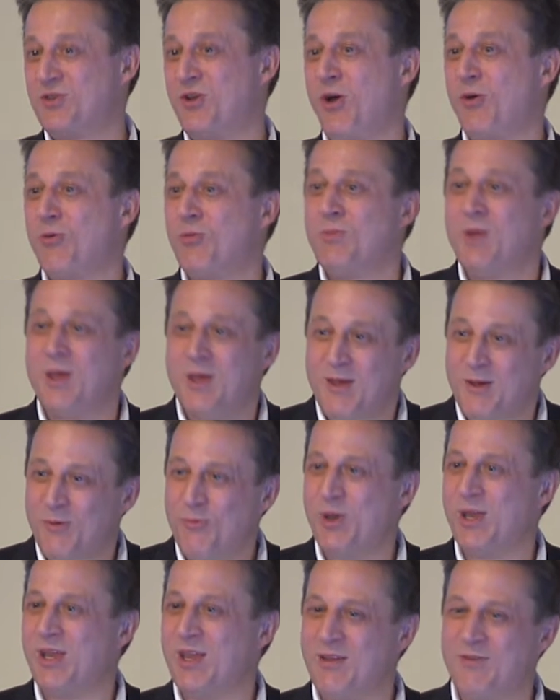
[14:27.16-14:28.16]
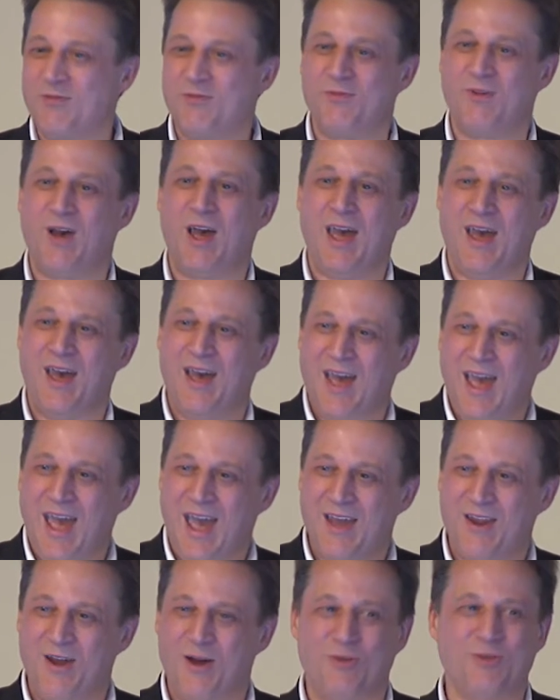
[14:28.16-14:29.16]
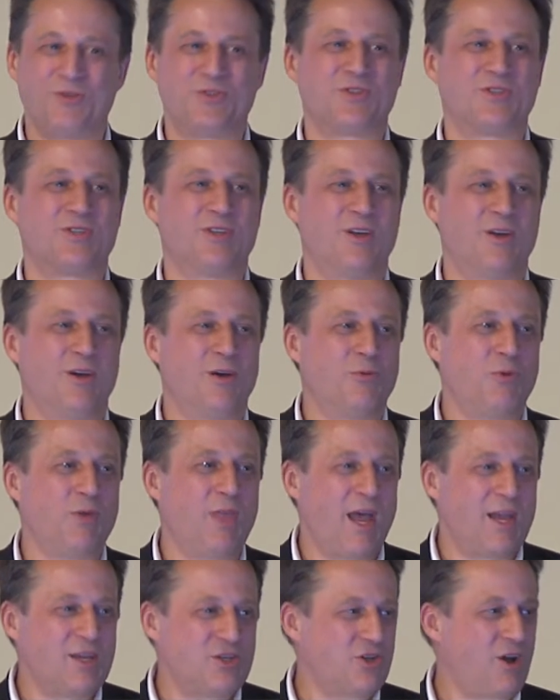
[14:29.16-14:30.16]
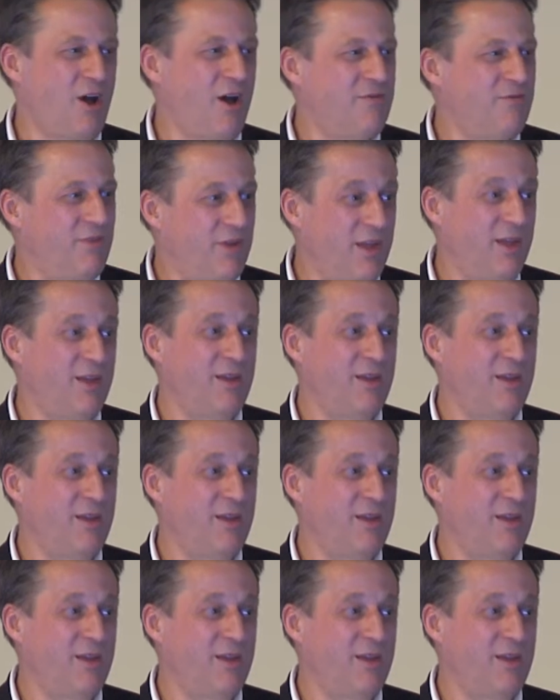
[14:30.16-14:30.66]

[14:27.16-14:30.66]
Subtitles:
you know, we give adults with HIV